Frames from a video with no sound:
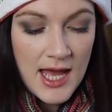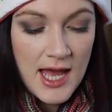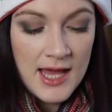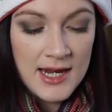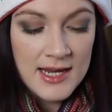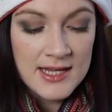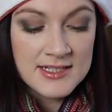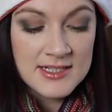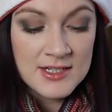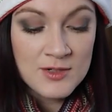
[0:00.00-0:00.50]

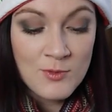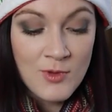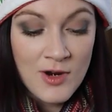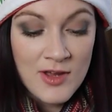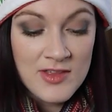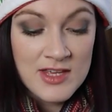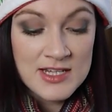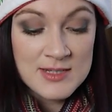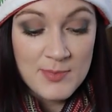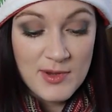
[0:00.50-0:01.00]
And I didn't
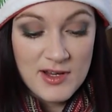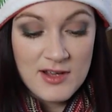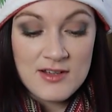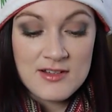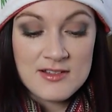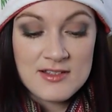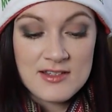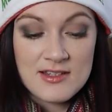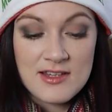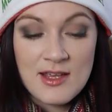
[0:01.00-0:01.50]
wear this
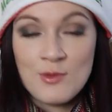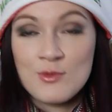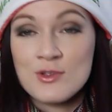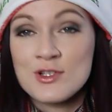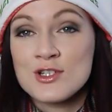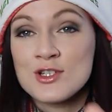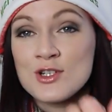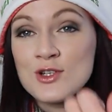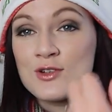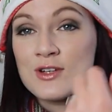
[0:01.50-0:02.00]
because it was
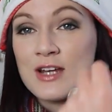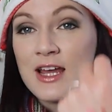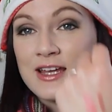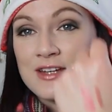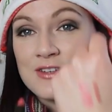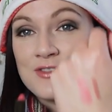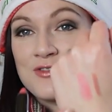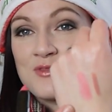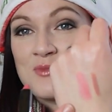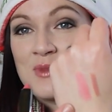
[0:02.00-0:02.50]
too
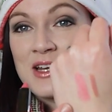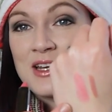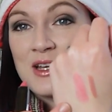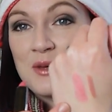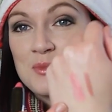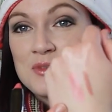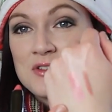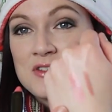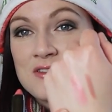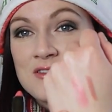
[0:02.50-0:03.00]
light for my
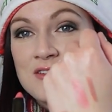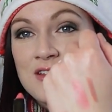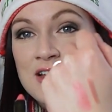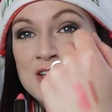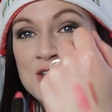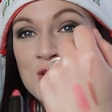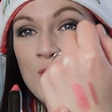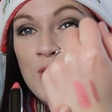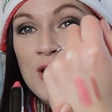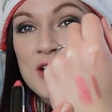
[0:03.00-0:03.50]
lips.
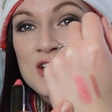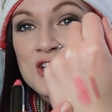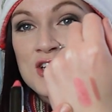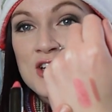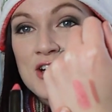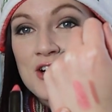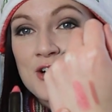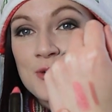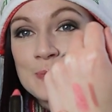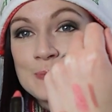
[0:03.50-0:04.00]
It's quite
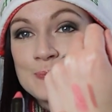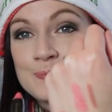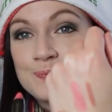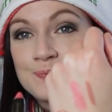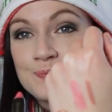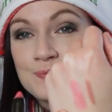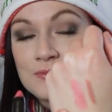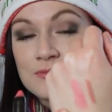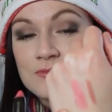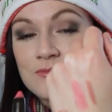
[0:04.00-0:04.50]
sheer,
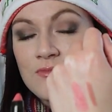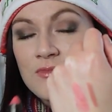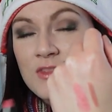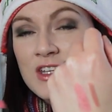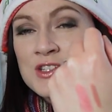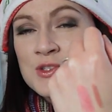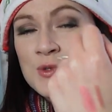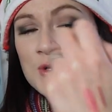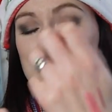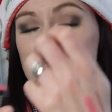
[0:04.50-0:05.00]

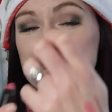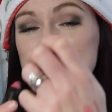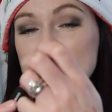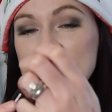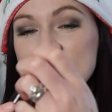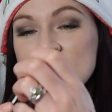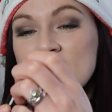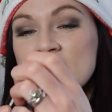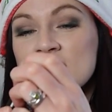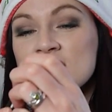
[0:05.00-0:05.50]
so it does
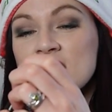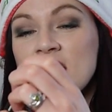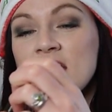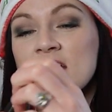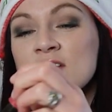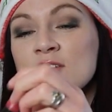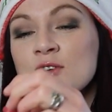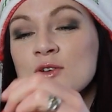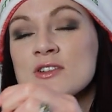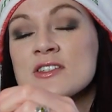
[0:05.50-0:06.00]
add a nice shine,
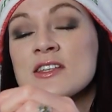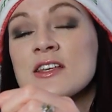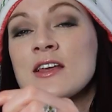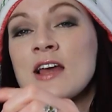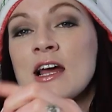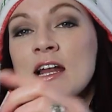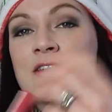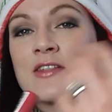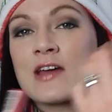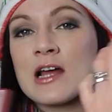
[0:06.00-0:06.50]
you know, it's
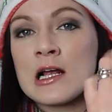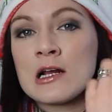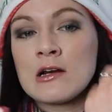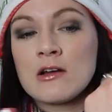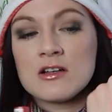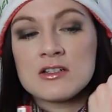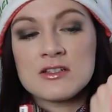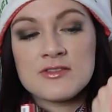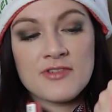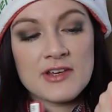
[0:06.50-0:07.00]
kind of that
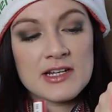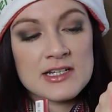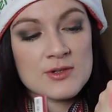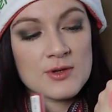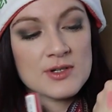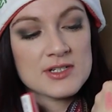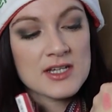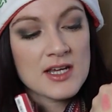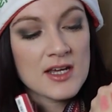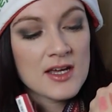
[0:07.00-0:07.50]
gloss feel to
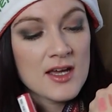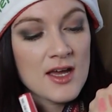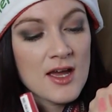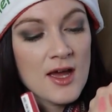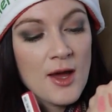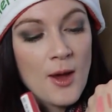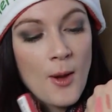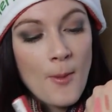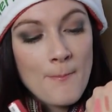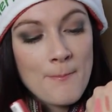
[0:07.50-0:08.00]
it.
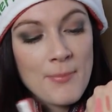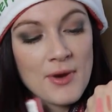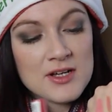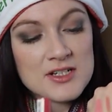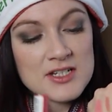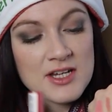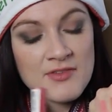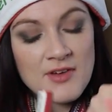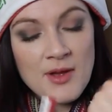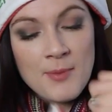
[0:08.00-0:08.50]

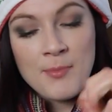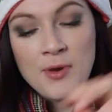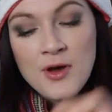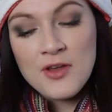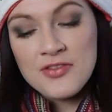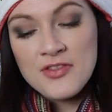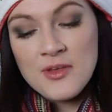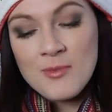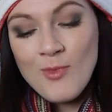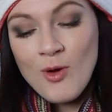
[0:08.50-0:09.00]
But if I
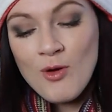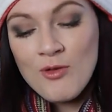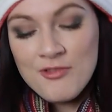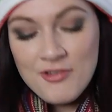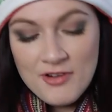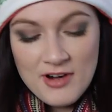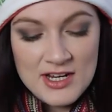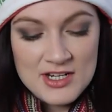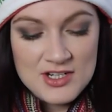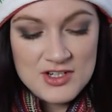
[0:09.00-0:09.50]
put them
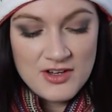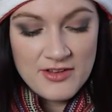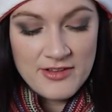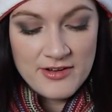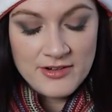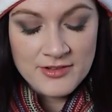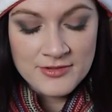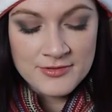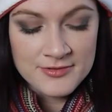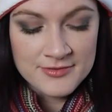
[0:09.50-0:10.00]
over each
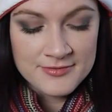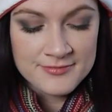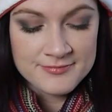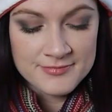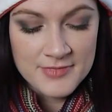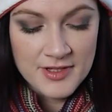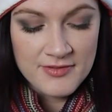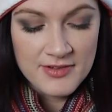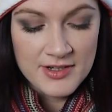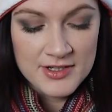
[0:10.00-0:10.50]
other,
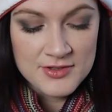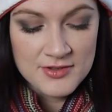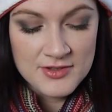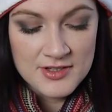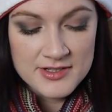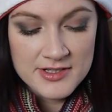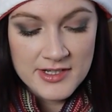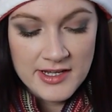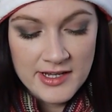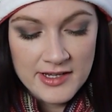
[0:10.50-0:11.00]
if I do
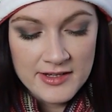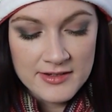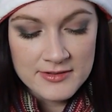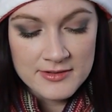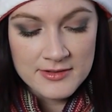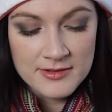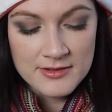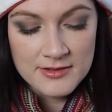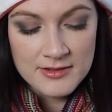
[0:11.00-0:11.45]
this again,